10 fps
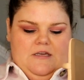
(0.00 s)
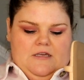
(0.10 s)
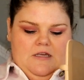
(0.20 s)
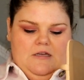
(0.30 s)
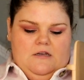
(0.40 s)

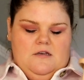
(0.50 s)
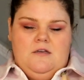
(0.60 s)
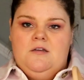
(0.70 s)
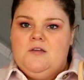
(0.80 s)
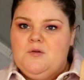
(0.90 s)
thing
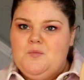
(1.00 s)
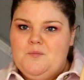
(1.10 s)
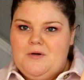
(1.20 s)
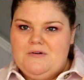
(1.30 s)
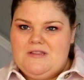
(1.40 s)
here,
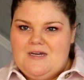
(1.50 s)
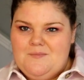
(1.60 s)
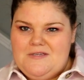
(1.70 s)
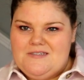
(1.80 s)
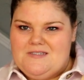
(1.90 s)
but with
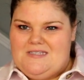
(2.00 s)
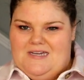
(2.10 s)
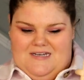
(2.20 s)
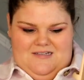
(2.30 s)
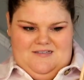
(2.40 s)
that being
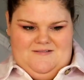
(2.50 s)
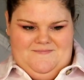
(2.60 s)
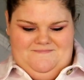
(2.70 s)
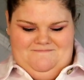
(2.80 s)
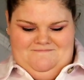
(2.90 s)
said,
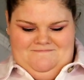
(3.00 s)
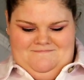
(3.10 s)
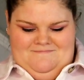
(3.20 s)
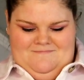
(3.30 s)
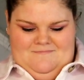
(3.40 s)

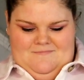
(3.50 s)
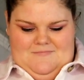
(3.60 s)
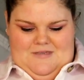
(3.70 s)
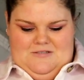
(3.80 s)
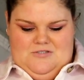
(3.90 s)

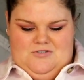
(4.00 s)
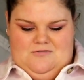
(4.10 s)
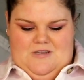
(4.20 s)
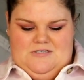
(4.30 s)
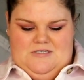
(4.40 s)
it
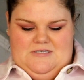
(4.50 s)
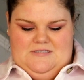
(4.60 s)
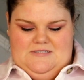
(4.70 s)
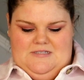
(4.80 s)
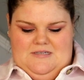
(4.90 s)

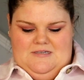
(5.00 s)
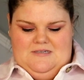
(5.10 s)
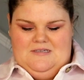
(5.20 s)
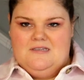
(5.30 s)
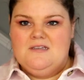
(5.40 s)
stretches
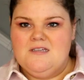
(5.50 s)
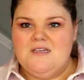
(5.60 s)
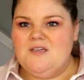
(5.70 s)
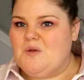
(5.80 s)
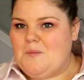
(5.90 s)

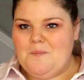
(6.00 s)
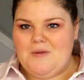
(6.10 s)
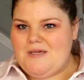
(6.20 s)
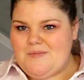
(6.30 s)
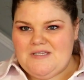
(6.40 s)

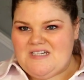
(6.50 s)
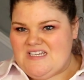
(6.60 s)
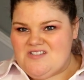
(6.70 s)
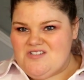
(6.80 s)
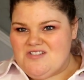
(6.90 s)
maybe an
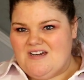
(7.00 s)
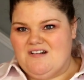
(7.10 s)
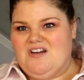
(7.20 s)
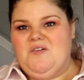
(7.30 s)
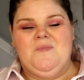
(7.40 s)
inch. I
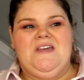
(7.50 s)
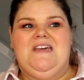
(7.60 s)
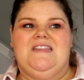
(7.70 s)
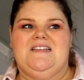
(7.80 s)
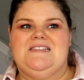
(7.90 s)
don't know.
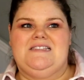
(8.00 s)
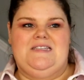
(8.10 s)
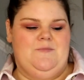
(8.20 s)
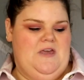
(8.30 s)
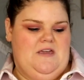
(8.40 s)
That doesn't
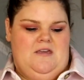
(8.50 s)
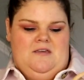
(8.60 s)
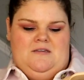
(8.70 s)
seem like